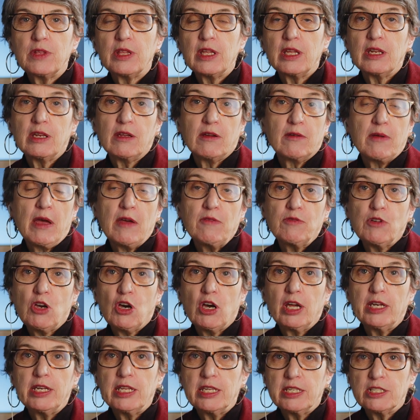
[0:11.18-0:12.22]
that have
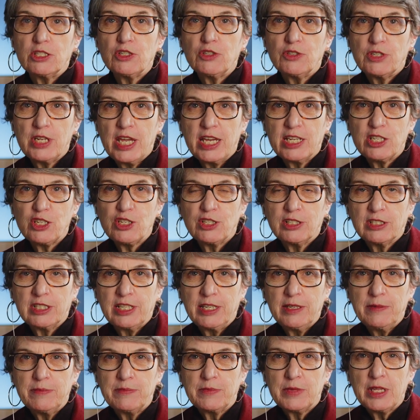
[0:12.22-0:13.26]
gone
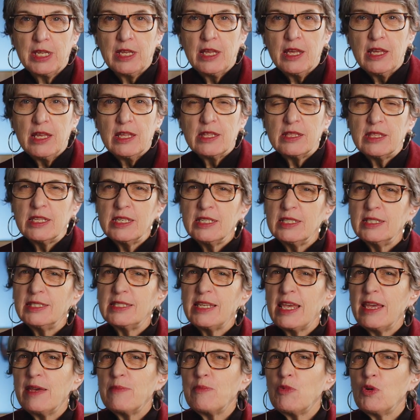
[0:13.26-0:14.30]
internationally.
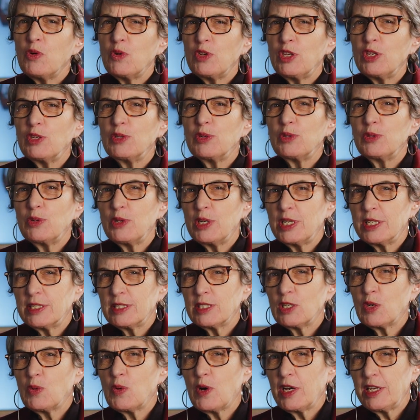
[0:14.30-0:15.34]
This MOU
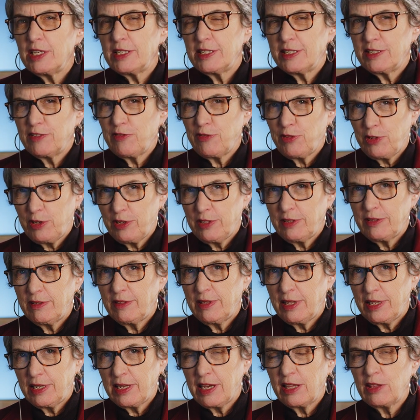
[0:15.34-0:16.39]
is quite different
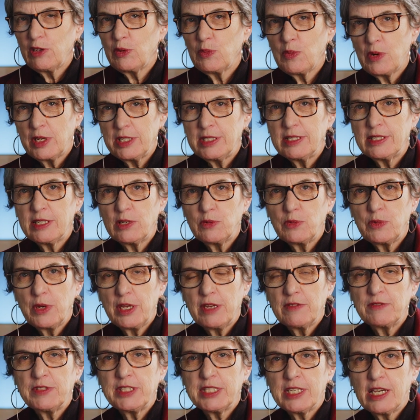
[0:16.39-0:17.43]
than other ones that
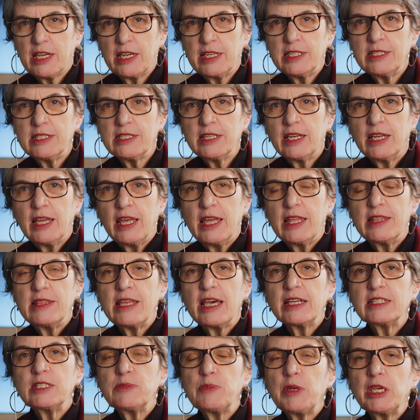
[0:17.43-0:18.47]
we have signed, and
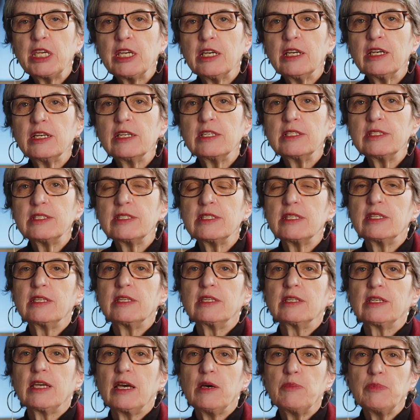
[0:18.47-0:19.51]
that's because
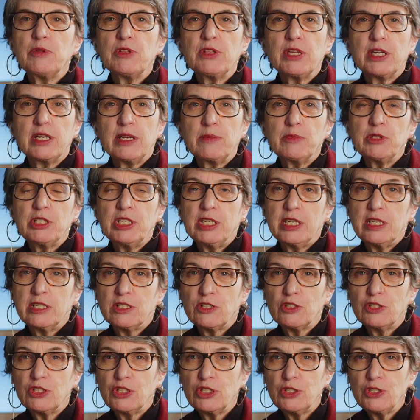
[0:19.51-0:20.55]
the couple that I'm going to
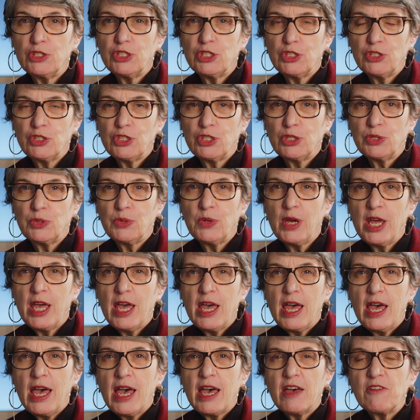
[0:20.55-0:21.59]
introduce you to
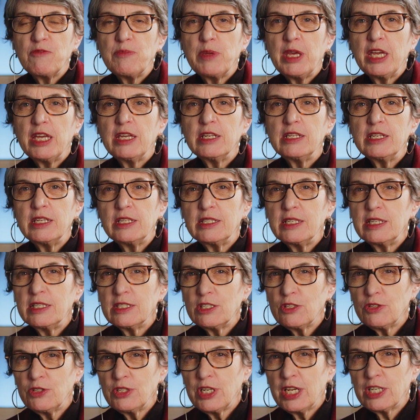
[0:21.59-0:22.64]
have been in
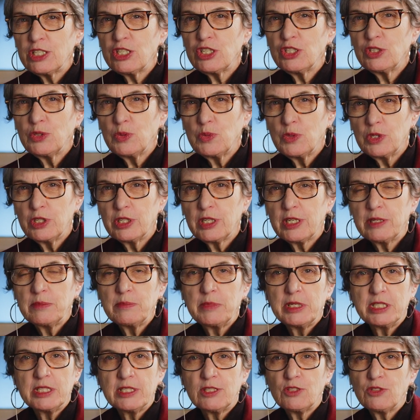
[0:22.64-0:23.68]
international work
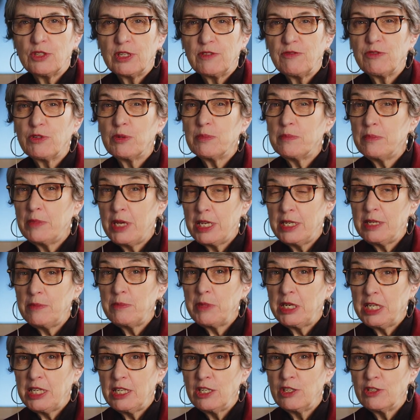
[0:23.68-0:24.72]
and ministry for many,
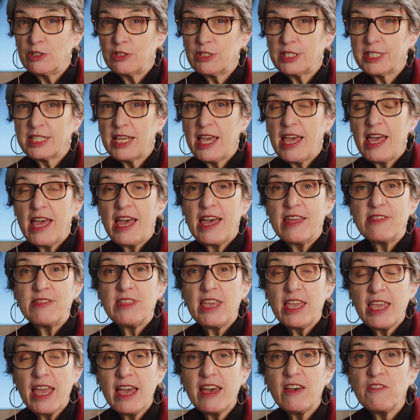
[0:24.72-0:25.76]
many years, and
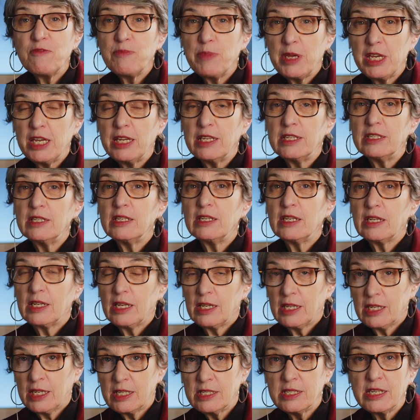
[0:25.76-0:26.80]
they have been
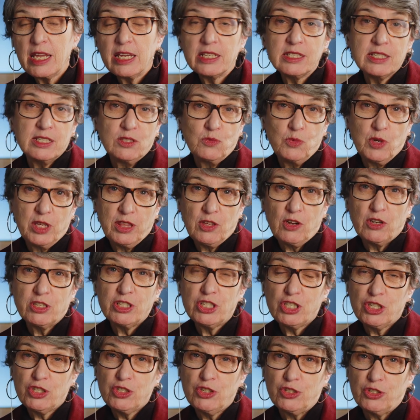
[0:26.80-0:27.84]
connected with our
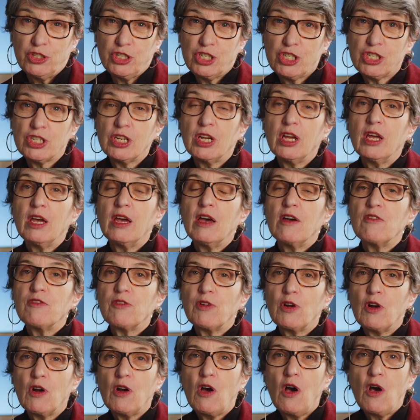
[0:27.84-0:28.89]
church
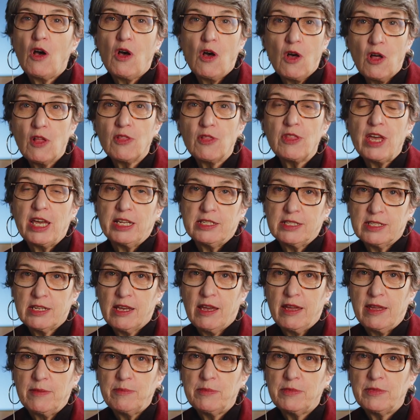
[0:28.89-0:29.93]
for all that
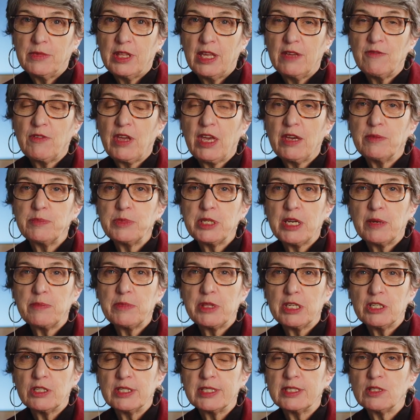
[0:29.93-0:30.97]
time. They've kept
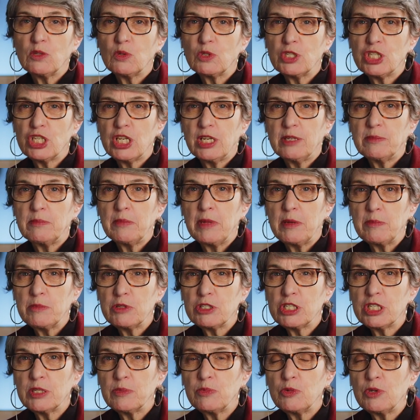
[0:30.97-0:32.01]
up their associate
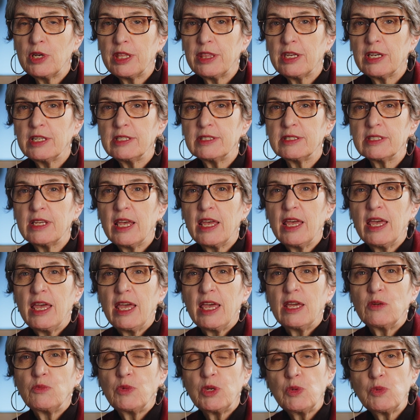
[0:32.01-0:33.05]
membership with us,
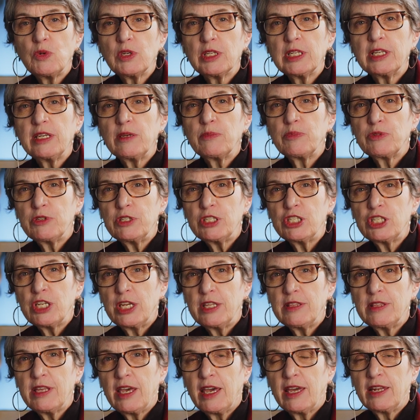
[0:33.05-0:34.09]
and we really
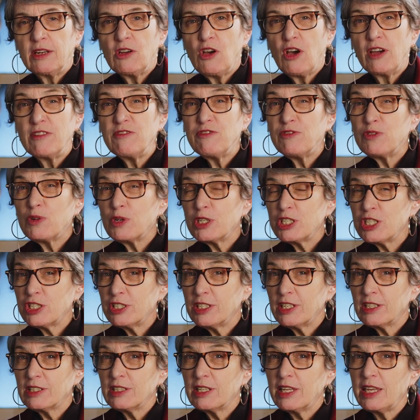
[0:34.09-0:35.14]
appreciate that.
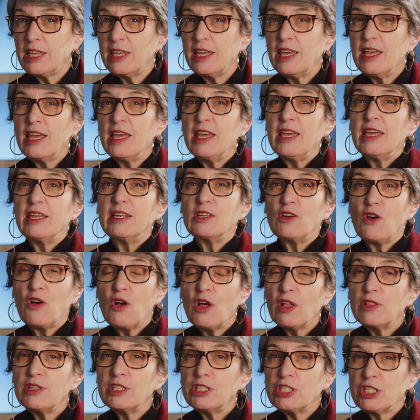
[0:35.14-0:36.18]
Unfortunately, in
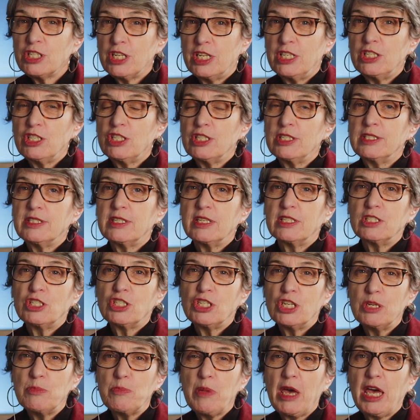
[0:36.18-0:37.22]
all the changes that
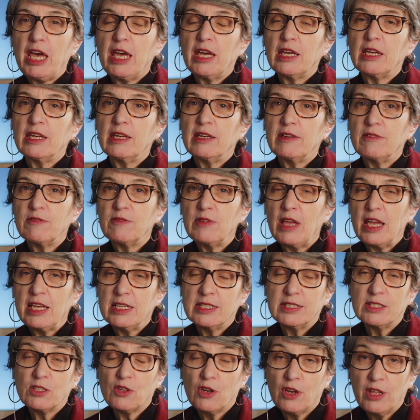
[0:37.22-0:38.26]
GPAC
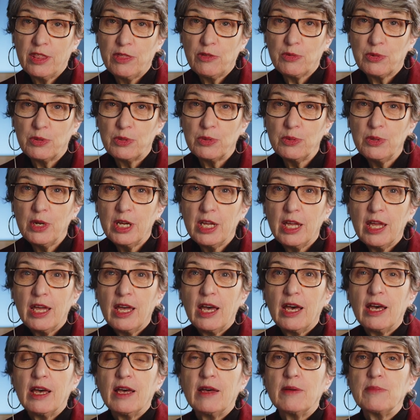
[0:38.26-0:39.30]
has gone through,
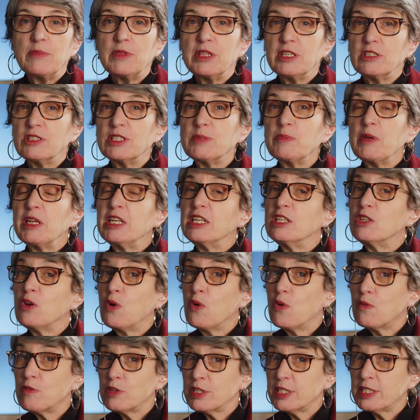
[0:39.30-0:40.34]
there's been an
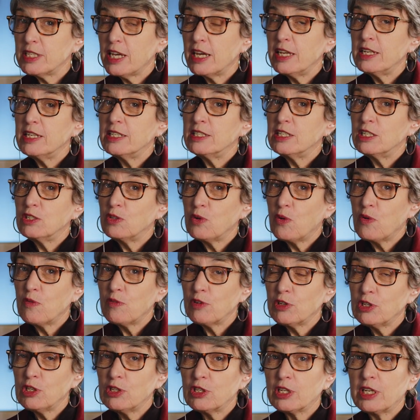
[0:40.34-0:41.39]
oversight and an
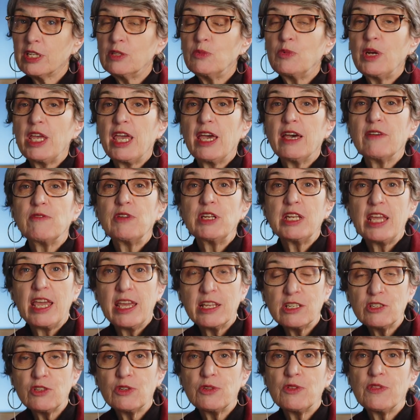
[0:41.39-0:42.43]
overlook, and we haven't
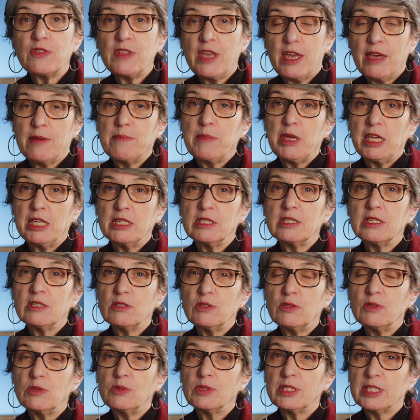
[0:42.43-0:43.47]
entered them
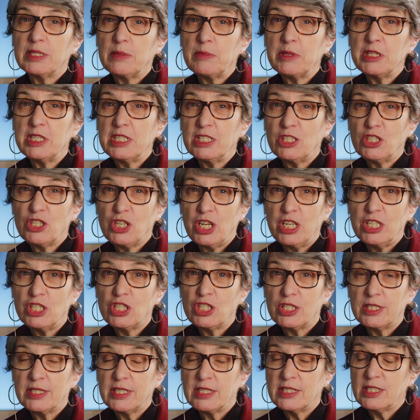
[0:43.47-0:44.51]
into some of these
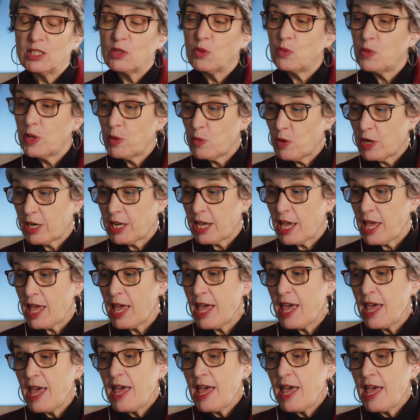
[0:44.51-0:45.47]
changes. And so we want to